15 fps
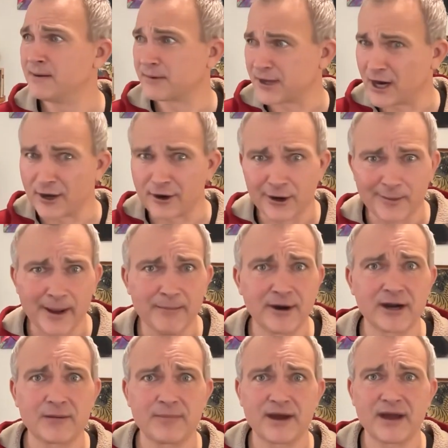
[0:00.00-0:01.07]
Got all my
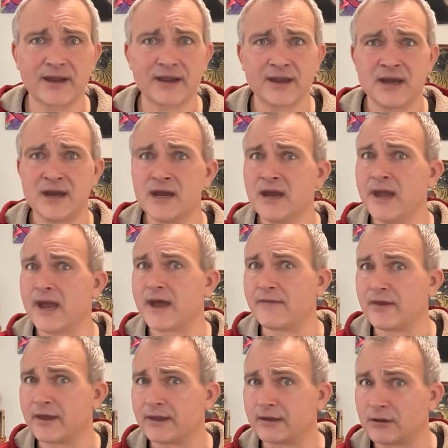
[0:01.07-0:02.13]
money back and
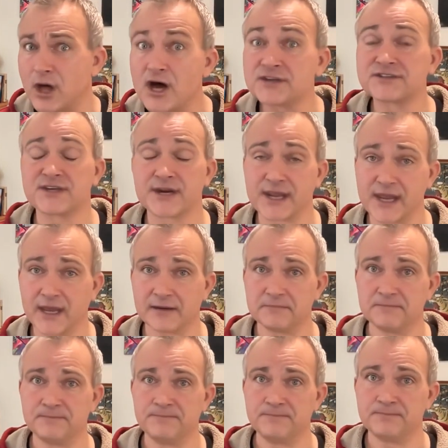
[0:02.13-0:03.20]
then lost it again
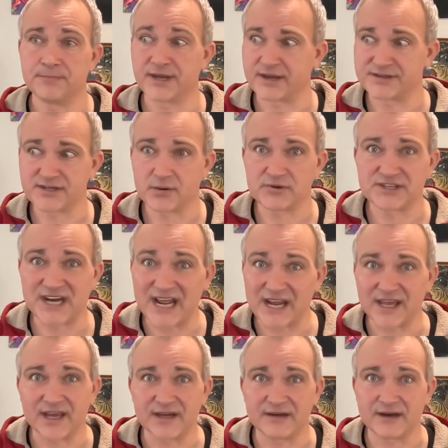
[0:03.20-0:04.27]
because I was an
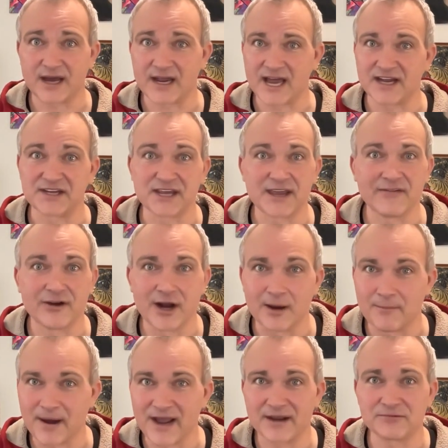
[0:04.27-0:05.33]
idiot. I hadn't given up
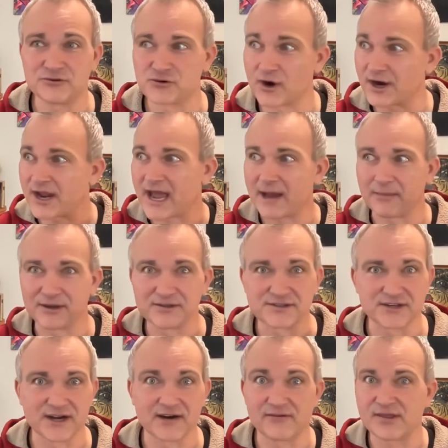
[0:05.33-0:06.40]
my drug habits
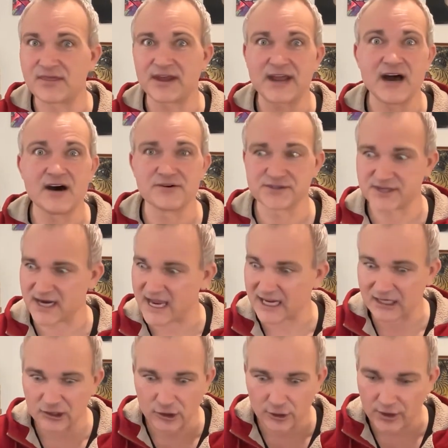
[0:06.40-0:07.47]
and everything else, and I
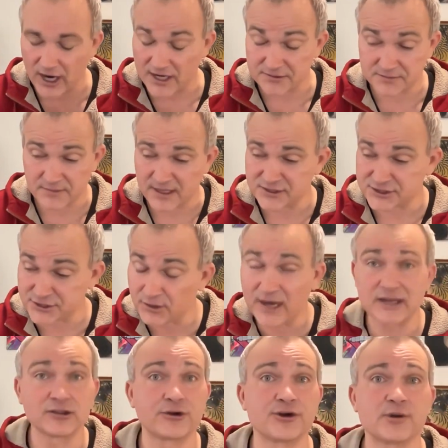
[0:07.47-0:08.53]
hadn't learned. I still
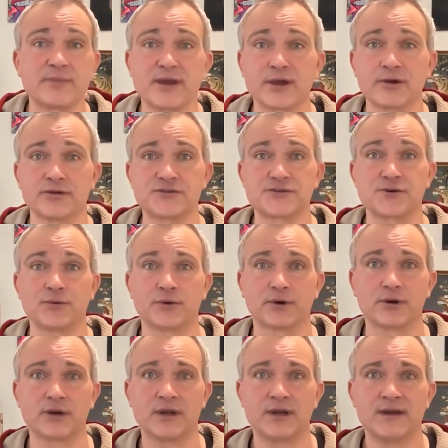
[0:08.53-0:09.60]
hadn't learned to be a good
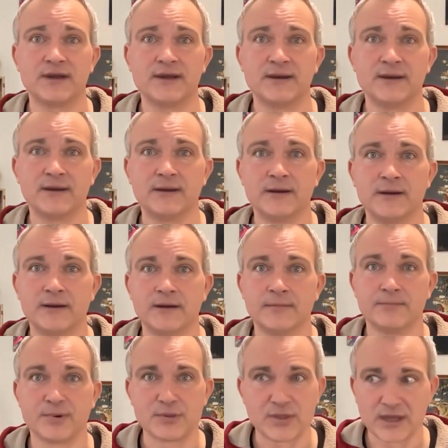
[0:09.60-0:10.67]
steward.
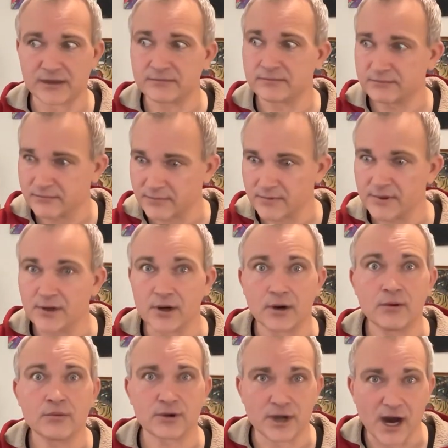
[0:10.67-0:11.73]
But then, you
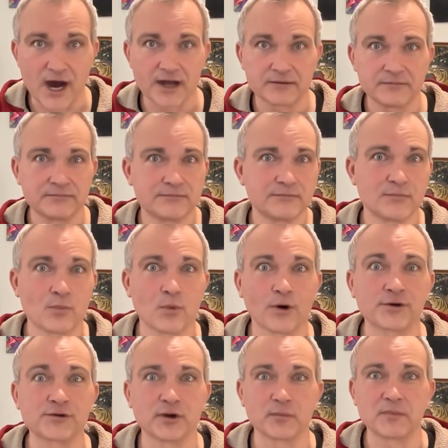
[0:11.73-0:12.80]
know, God
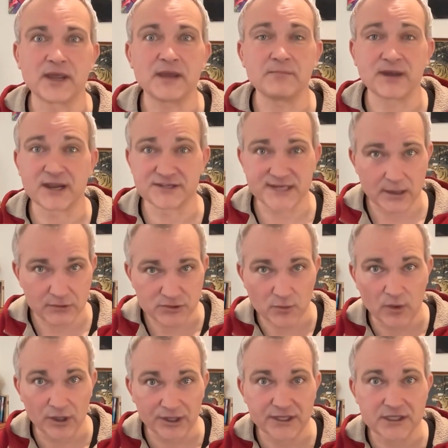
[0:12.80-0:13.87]
worked on me because I was
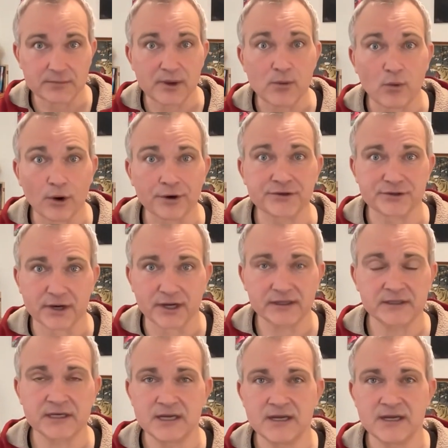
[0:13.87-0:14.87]
willing to be worked on,